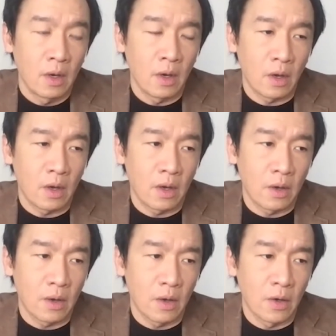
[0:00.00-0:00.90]

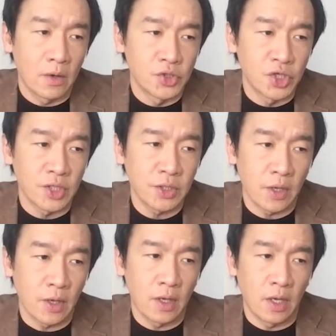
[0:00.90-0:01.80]
uh, just
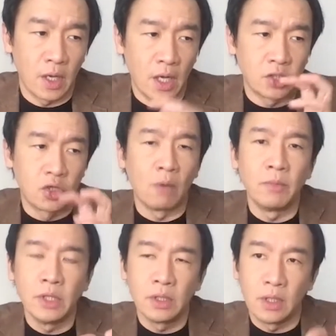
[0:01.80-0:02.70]
a,
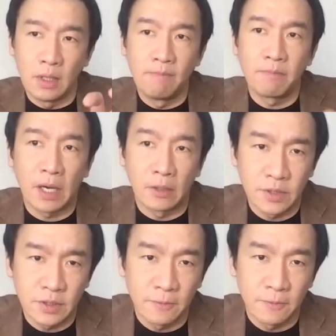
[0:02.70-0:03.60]
dominant
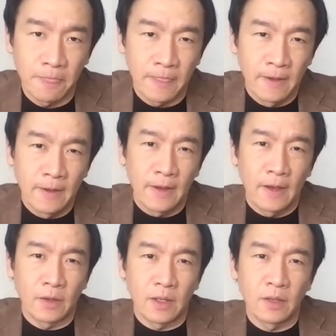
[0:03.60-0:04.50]
impulse.
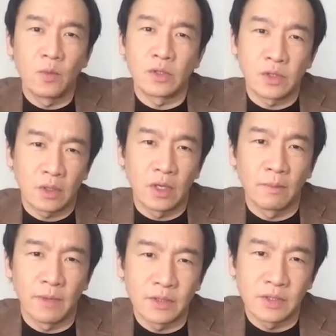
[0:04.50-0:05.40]
And then we're talking
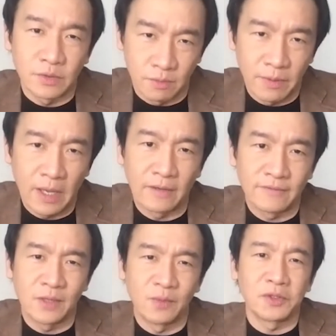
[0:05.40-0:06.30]
about
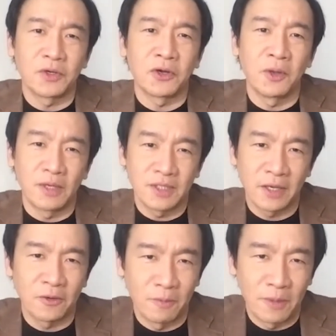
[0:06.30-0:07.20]
sociopaths, and we're talking about
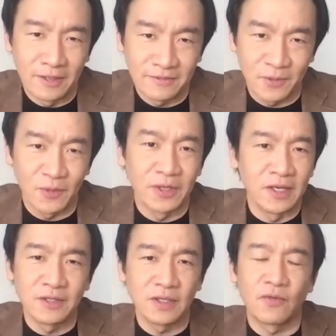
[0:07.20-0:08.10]
psychopaths already.
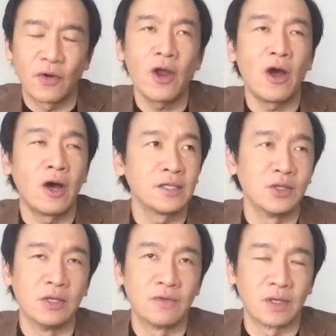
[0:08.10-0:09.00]
It's, it's very hard
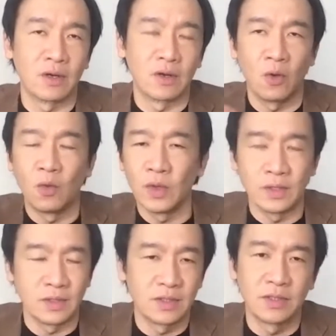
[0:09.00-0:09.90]
to even go
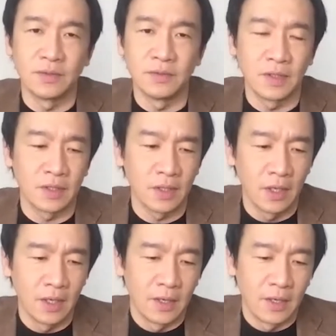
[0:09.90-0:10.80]
into the
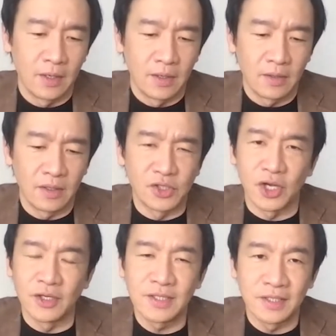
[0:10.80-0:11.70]
the
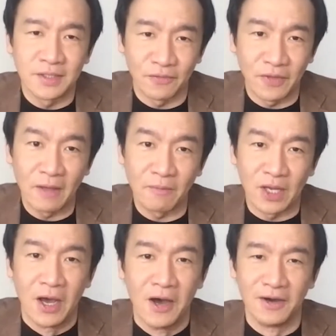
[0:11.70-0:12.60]
genesis of that
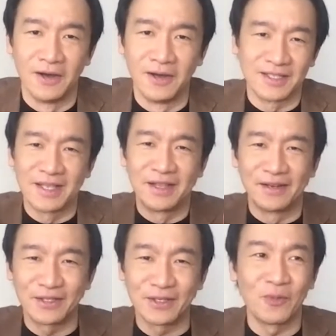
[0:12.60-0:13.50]
because
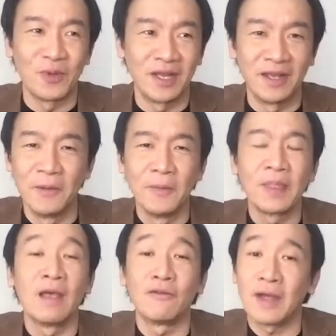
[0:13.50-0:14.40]
there's so many
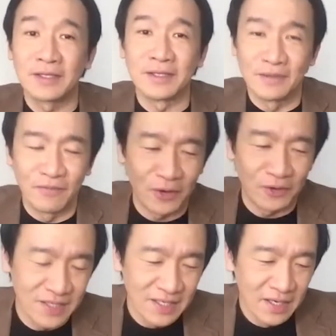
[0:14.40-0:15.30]
factors
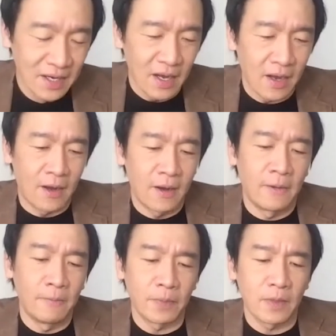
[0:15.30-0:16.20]
involved.
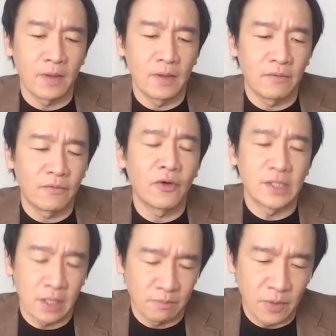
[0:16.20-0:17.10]
Um, for
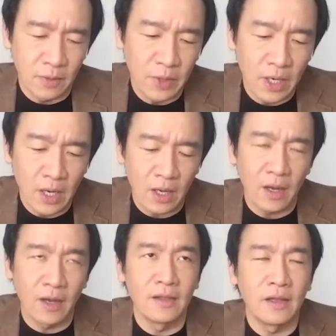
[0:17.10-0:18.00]
example, I mean, I,
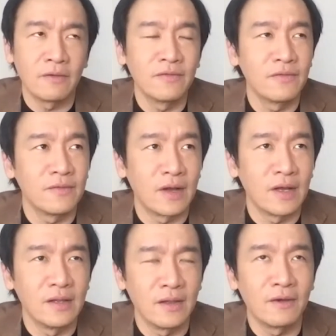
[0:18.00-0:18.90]
I love I
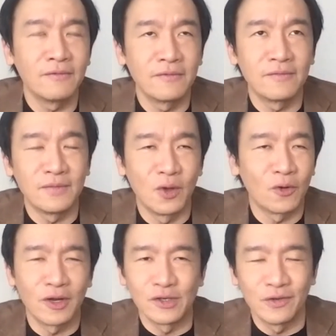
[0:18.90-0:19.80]
love
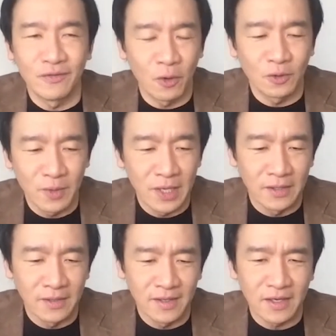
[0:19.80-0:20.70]
No Country for Old
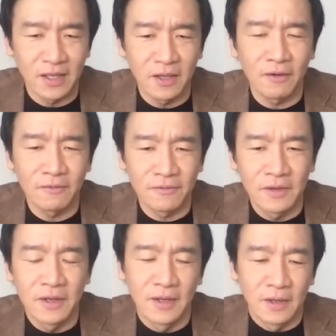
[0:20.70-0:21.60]
Men, and I love
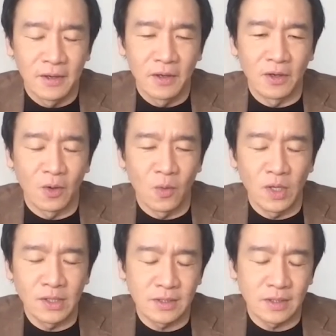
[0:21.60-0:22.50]
you know
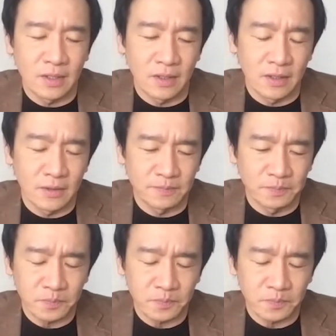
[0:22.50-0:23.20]
what uh,